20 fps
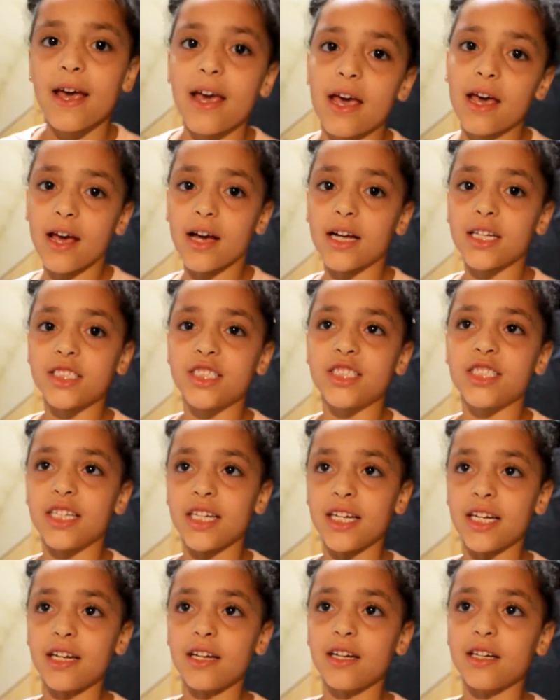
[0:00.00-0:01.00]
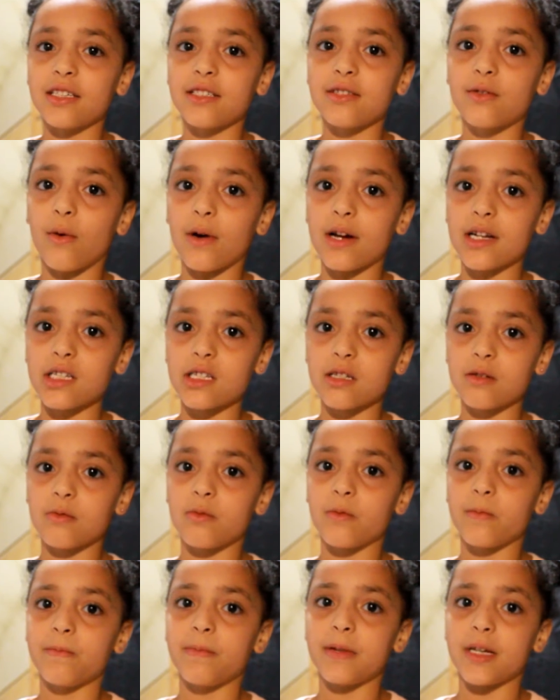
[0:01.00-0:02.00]
and she is going to
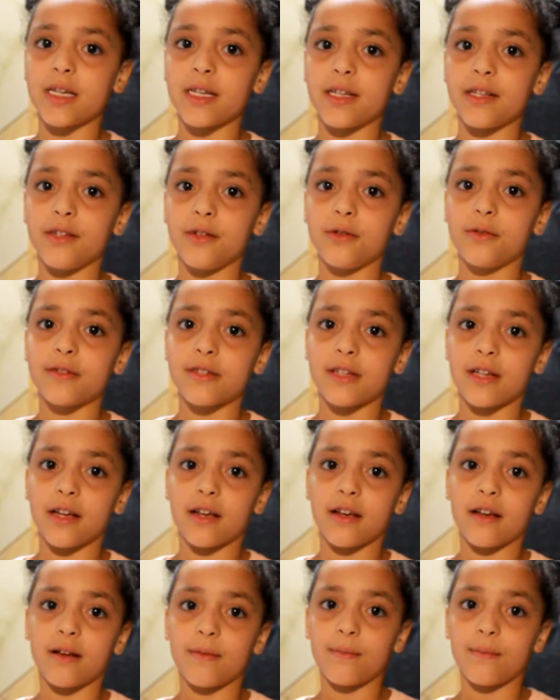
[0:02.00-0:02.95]
be using